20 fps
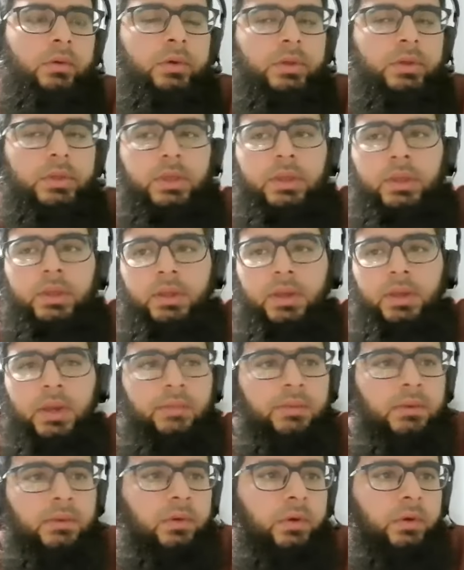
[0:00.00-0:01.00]
Okay,
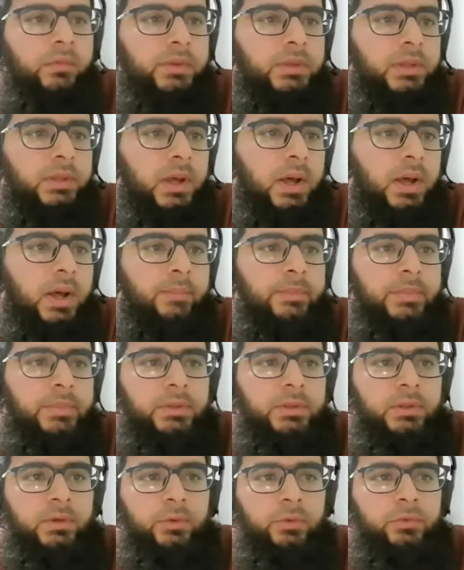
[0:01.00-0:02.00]
I will go with
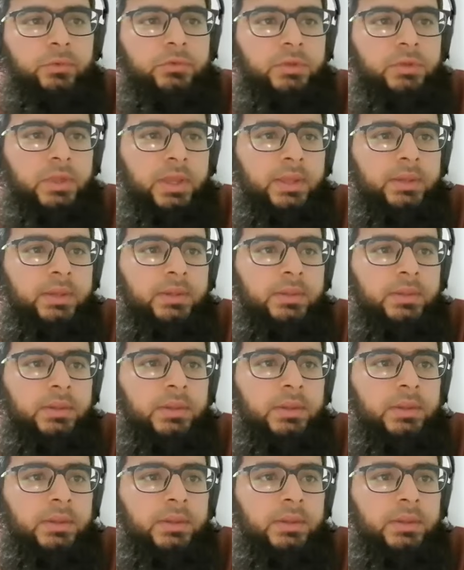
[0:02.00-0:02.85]
Abd Hussein.